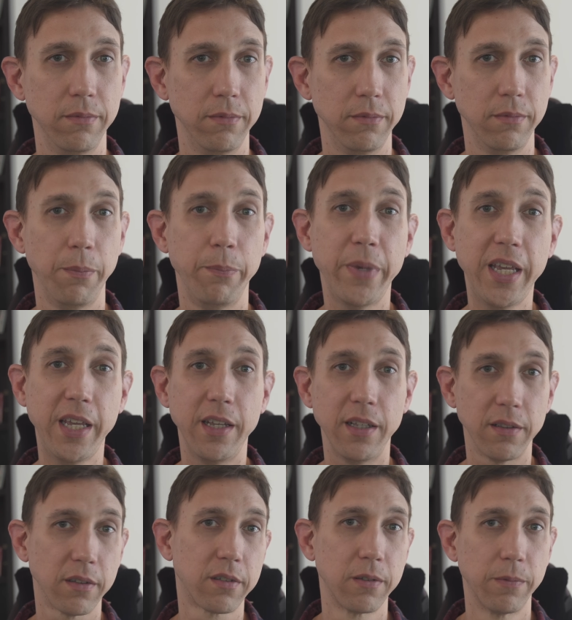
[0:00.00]

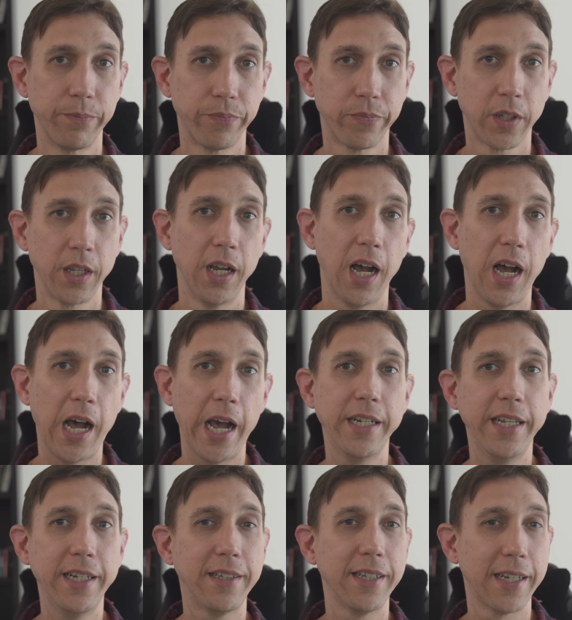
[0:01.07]
means I
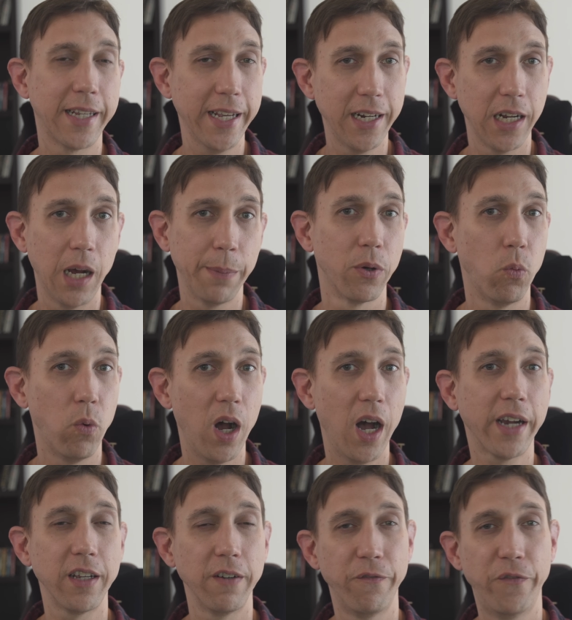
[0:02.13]
need to get up,
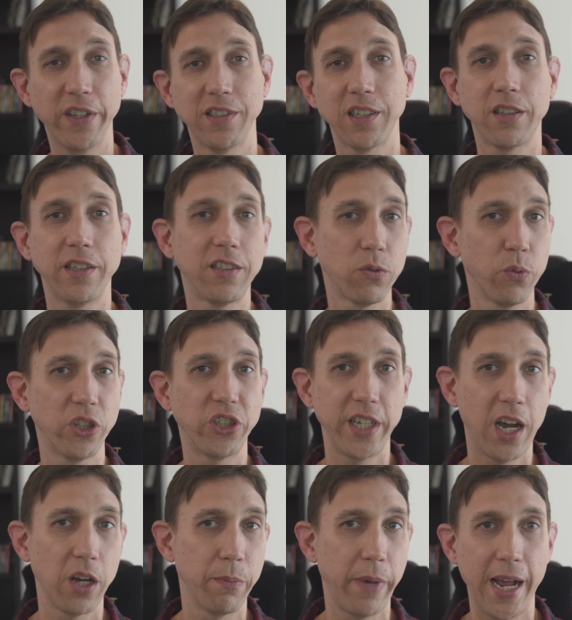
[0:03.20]
walk, and physically switch
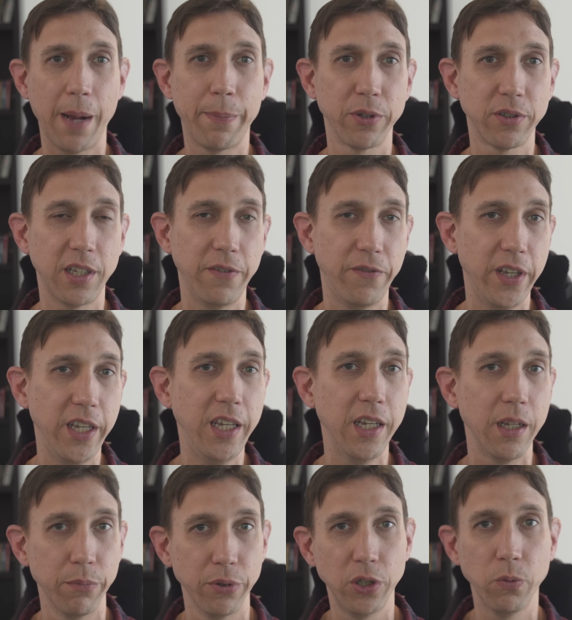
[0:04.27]
out my Apple TV
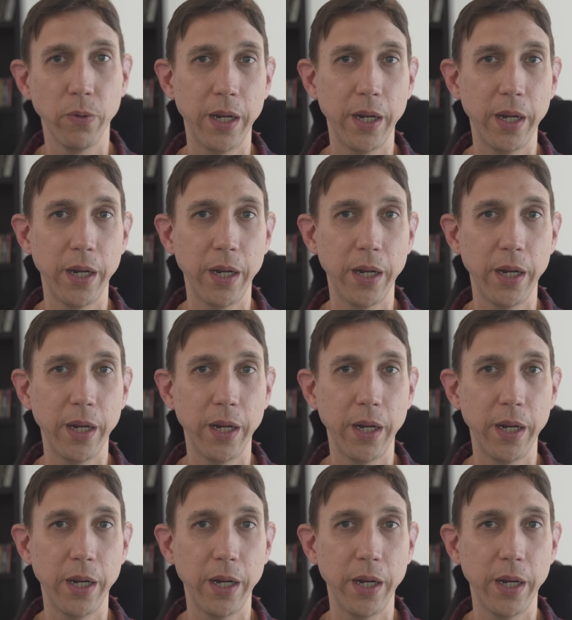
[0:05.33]
and Blu-ray